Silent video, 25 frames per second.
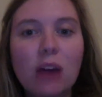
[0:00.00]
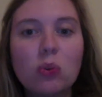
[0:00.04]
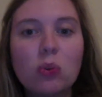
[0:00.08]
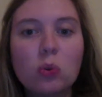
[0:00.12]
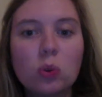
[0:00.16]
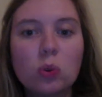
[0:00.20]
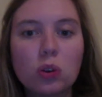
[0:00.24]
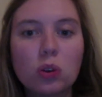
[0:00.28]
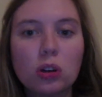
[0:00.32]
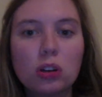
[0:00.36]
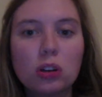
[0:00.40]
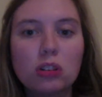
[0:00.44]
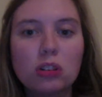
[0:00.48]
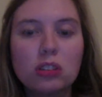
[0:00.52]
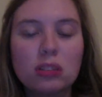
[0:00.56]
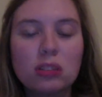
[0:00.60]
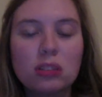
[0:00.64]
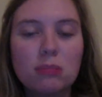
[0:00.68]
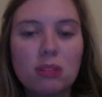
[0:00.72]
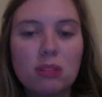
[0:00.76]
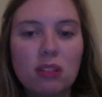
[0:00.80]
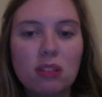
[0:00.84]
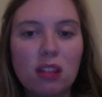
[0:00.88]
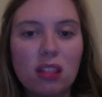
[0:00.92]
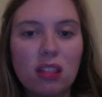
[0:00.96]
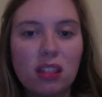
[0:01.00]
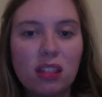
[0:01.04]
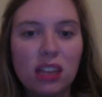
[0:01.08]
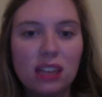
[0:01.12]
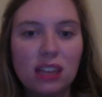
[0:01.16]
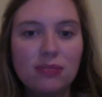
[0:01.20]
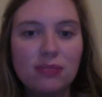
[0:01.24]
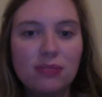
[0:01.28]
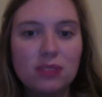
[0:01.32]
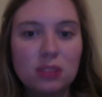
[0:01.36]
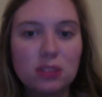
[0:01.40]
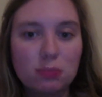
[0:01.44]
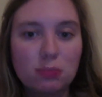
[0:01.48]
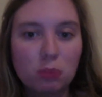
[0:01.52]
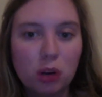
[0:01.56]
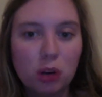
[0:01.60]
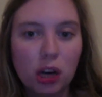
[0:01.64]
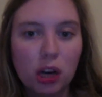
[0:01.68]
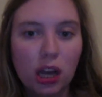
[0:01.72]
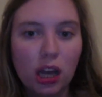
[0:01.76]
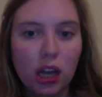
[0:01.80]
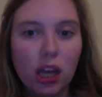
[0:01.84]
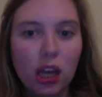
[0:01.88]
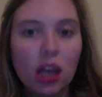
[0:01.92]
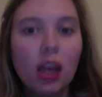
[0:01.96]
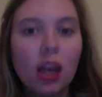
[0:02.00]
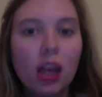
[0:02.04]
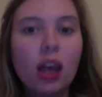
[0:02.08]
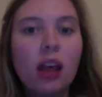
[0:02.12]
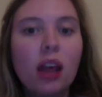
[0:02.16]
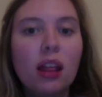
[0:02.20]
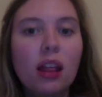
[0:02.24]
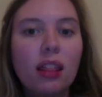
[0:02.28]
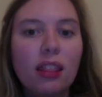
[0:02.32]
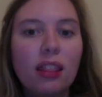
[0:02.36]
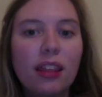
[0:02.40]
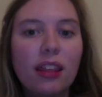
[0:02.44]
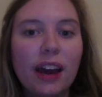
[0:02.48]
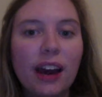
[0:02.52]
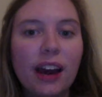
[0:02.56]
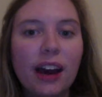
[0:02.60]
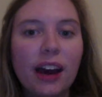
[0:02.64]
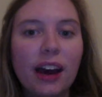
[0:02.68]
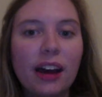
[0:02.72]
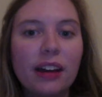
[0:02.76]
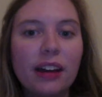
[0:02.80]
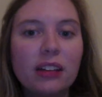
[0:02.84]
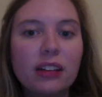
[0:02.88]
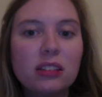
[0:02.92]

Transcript: ordered some of the Thieves spray that,